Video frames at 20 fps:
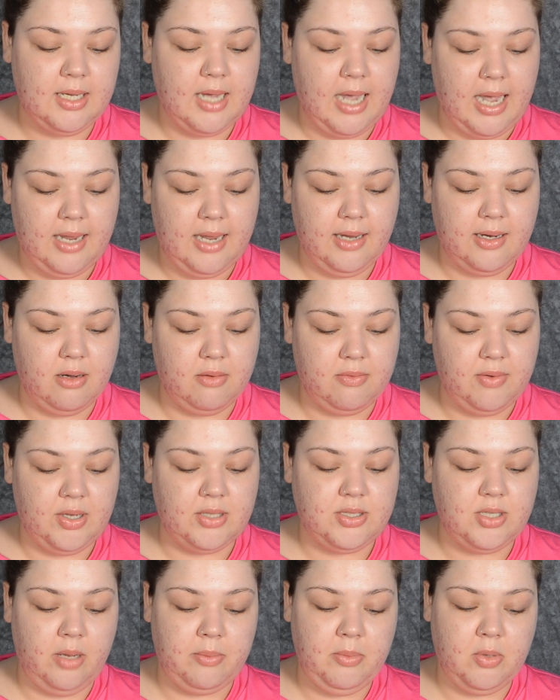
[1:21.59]
high cover
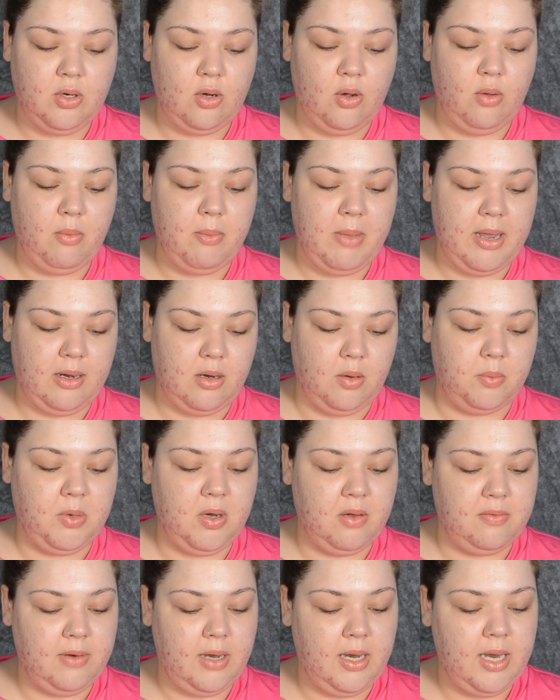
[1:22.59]
Dermacol makeup
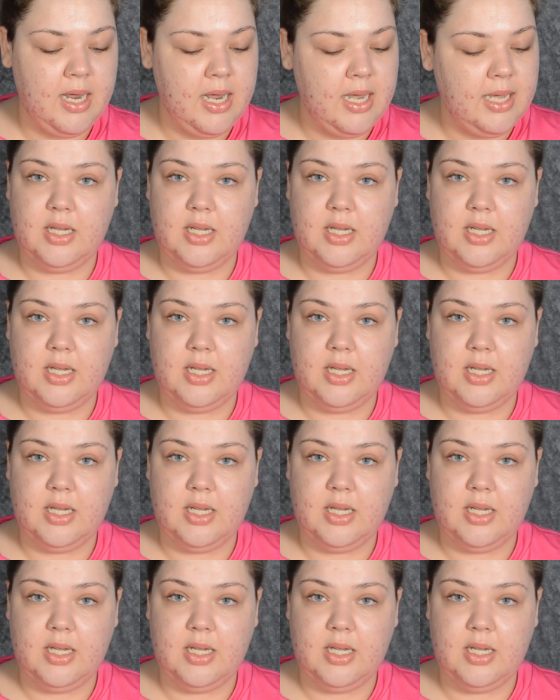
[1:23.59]
cover